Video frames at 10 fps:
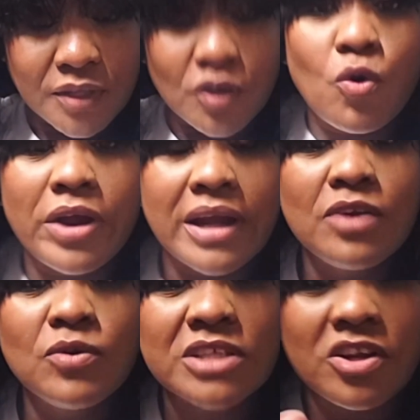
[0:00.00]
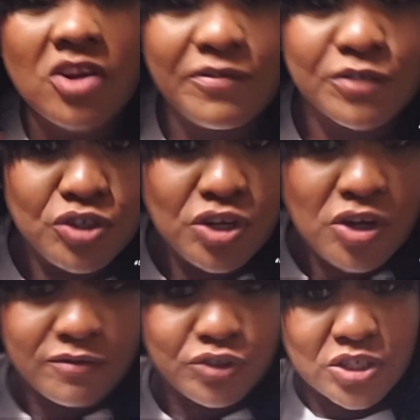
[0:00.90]
Your co-worker they know say you
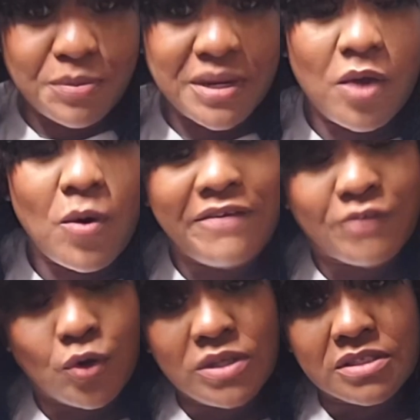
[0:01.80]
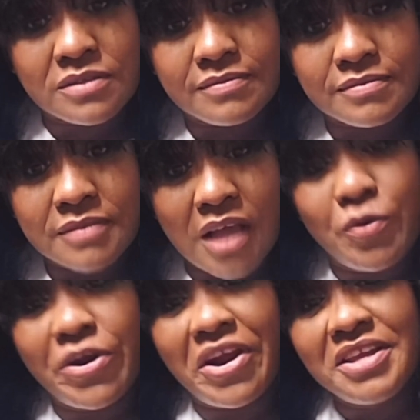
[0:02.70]
love dress up in your wife clothes
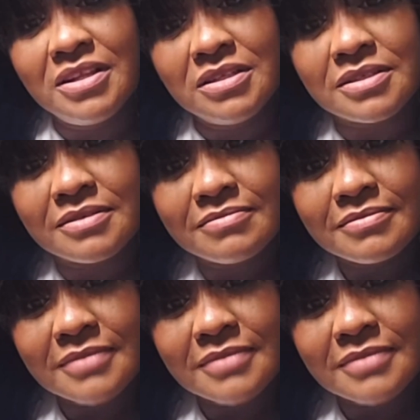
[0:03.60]
and wear heels